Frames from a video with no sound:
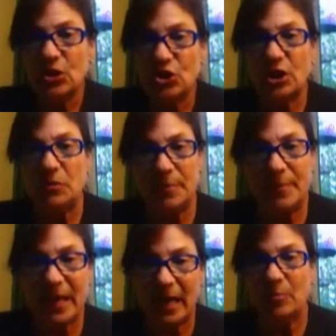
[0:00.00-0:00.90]
she would
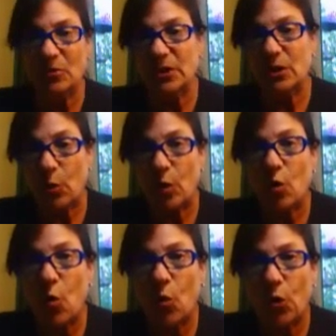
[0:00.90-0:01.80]
be able to go to
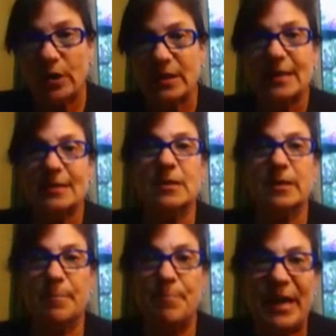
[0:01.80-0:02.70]
court to
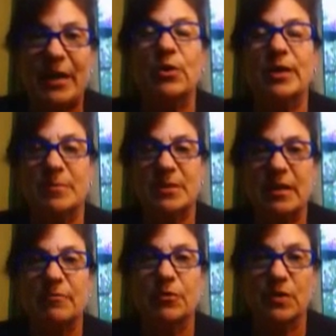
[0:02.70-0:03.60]
compel him to
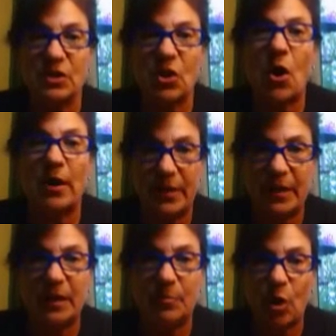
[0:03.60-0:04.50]
give her the stock that
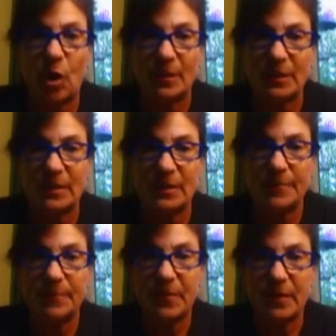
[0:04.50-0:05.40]
he had promised.
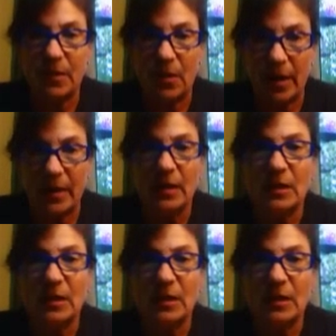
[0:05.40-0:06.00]
Right?